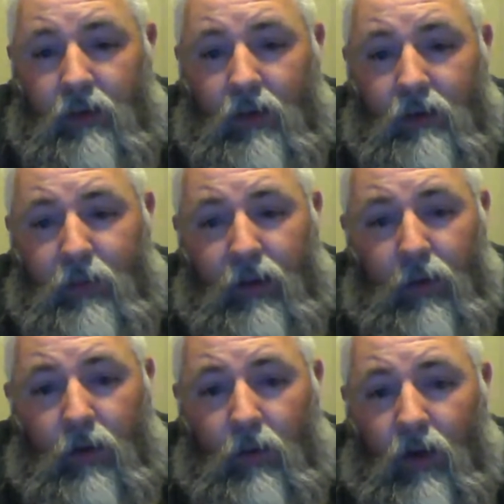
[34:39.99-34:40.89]
It's been
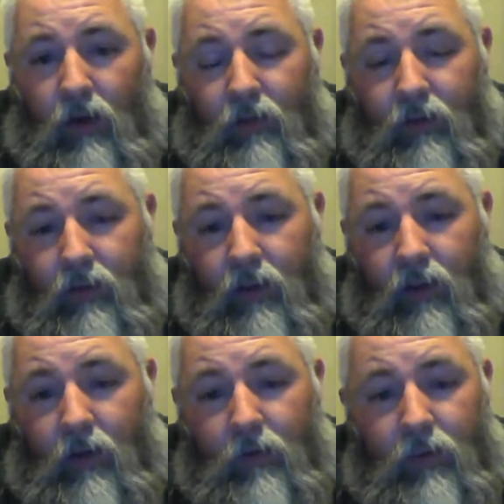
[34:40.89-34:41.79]
going on a while. You
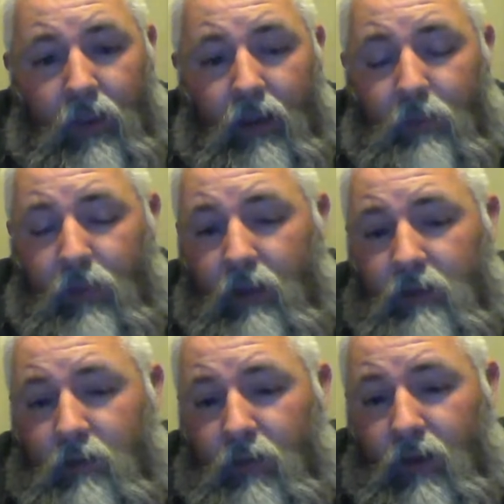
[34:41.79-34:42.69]
know, that could be
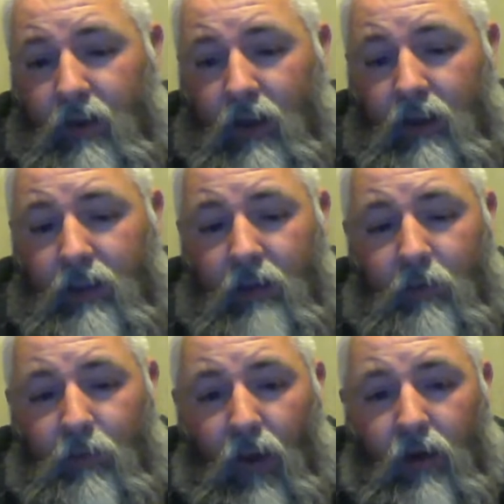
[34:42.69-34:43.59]
used for money. Anything
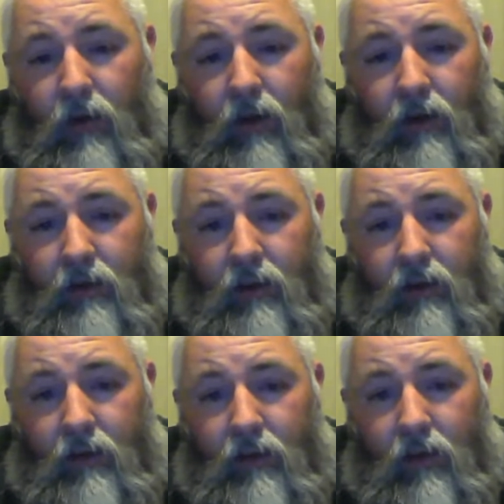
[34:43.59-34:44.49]
for bartering
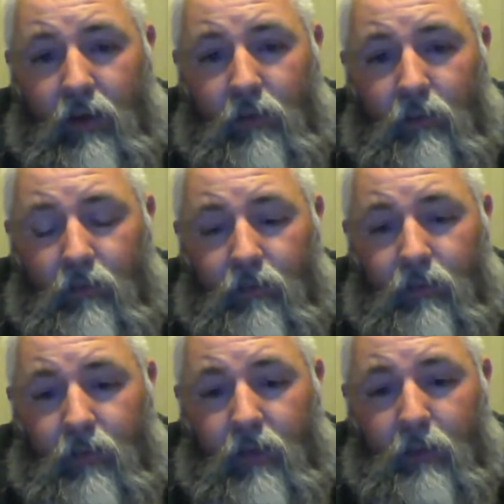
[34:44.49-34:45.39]
to, you know,
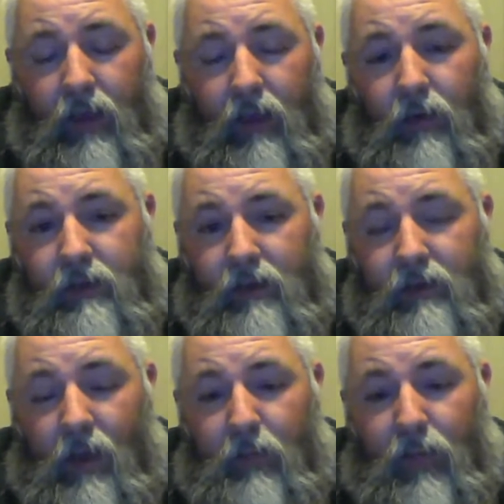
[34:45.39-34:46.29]
could be used
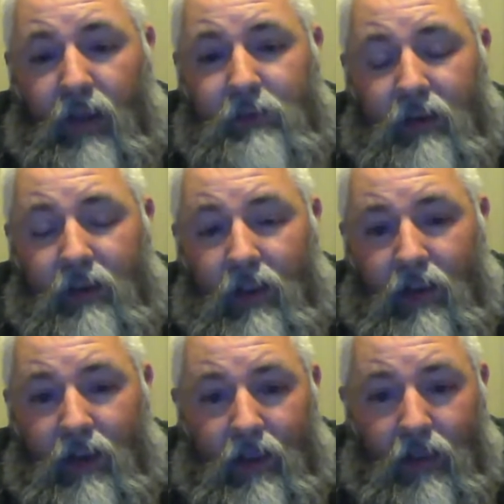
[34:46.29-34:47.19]
as a placement
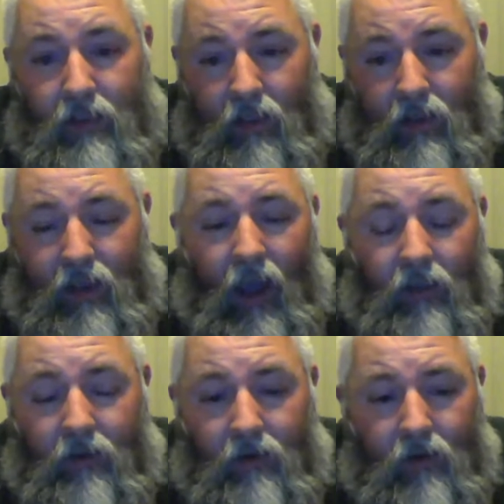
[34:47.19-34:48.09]
than the, the
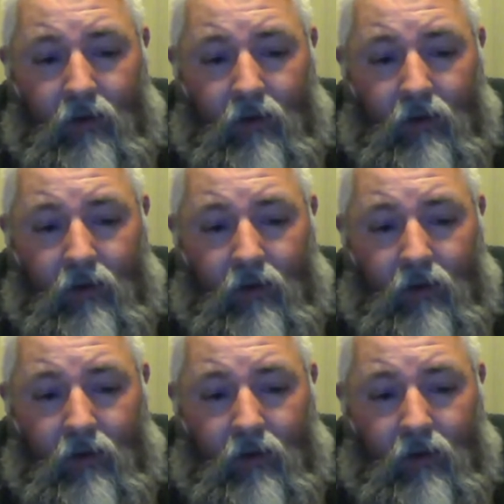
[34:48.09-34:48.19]
dollar.